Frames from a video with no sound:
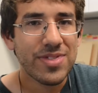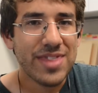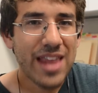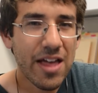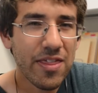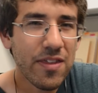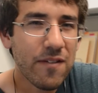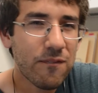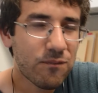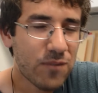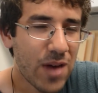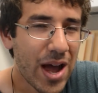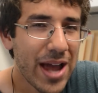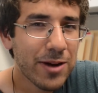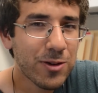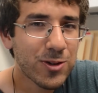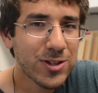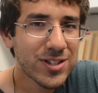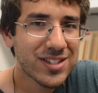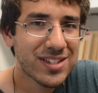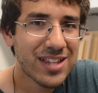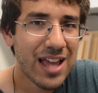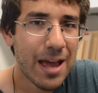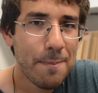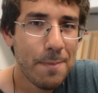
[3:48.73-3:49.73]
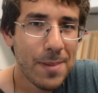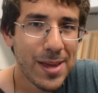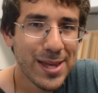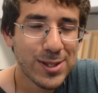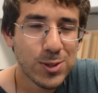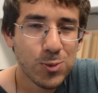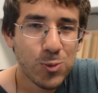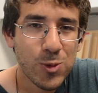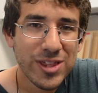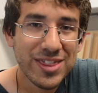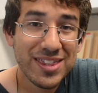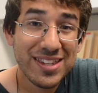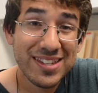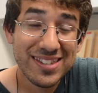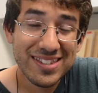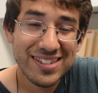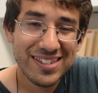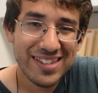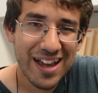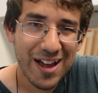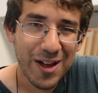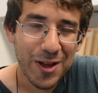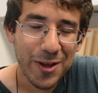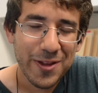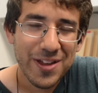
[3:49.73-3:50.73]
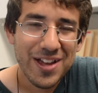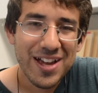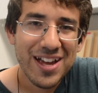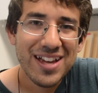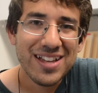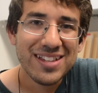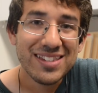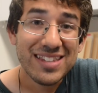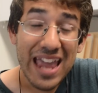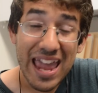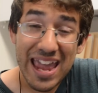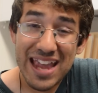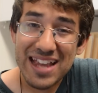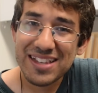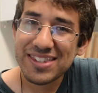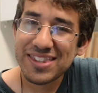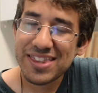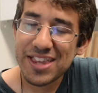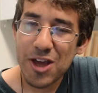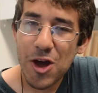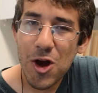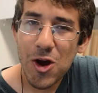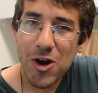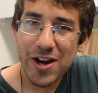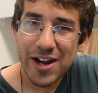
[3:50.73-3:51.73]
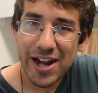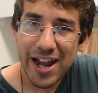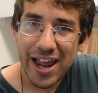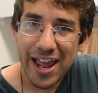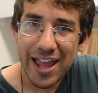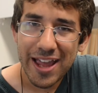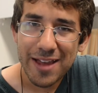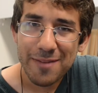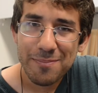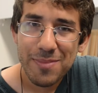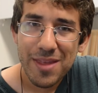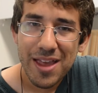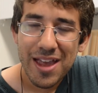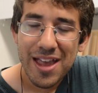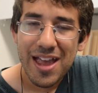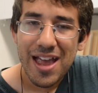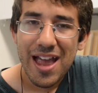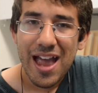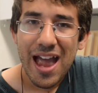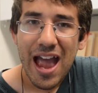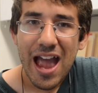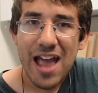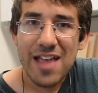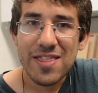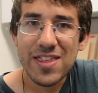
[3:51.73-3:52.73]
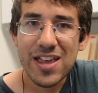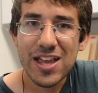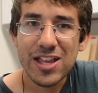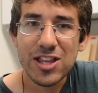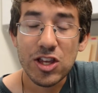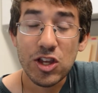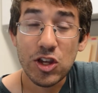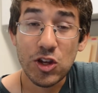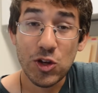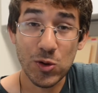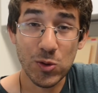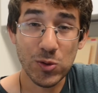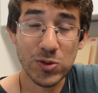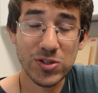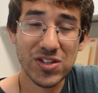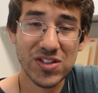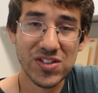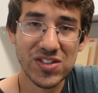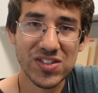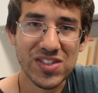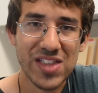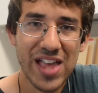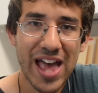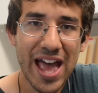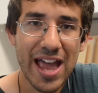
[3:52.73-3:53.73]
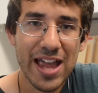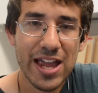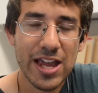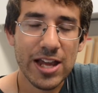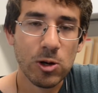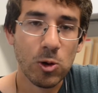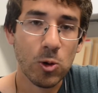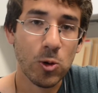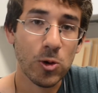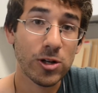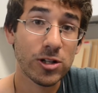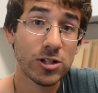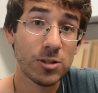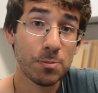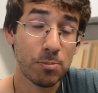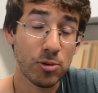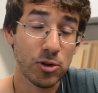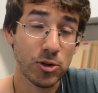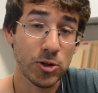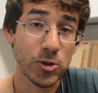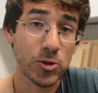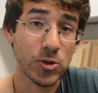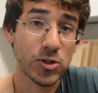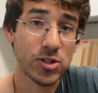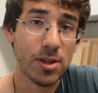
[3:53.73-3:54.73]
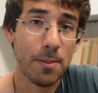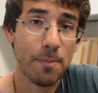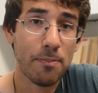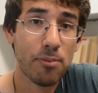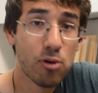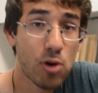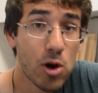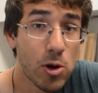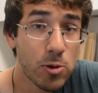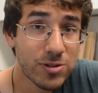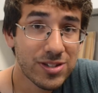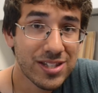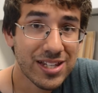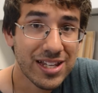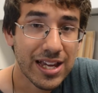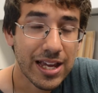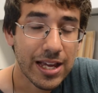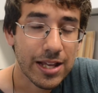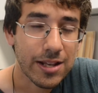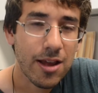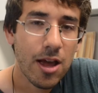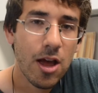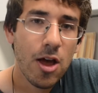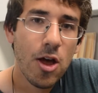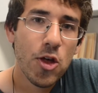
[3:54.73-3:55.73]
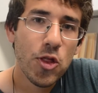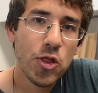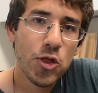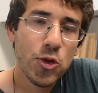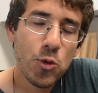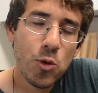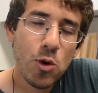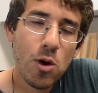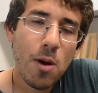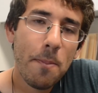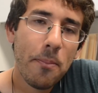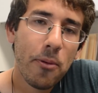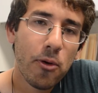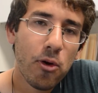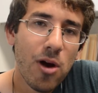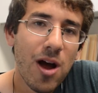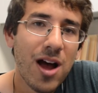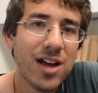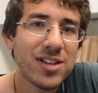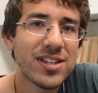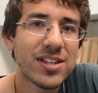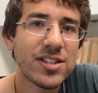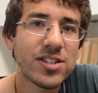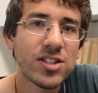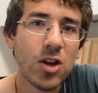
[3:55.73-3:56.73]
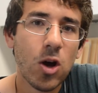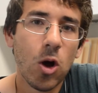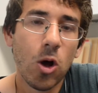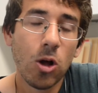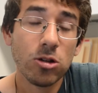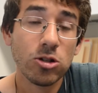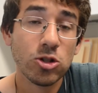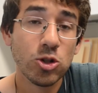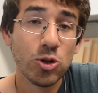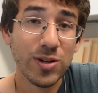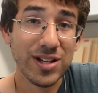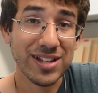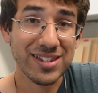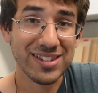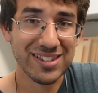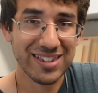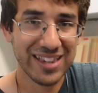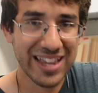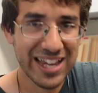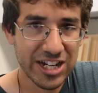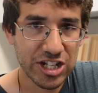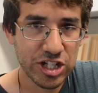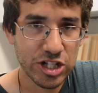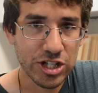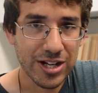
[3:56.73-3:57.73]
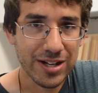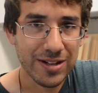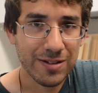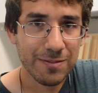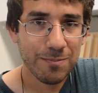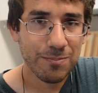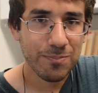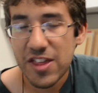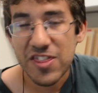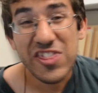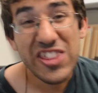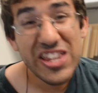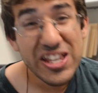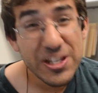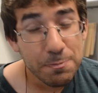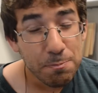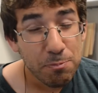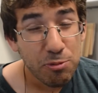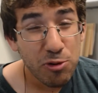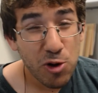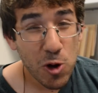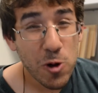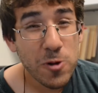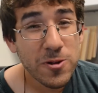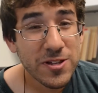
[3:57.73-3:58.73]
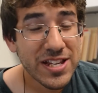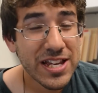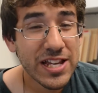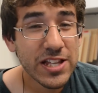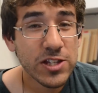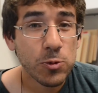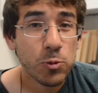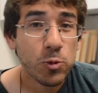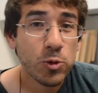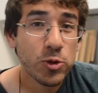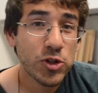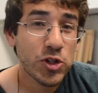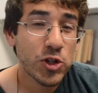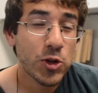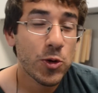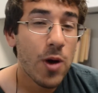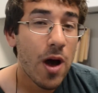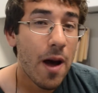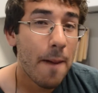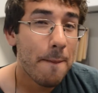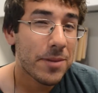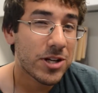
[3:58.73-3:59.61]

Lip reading: Now the final step is when the cell takes the RNA and then uses that in order to produce the protein through a process called translation. These proteins will do a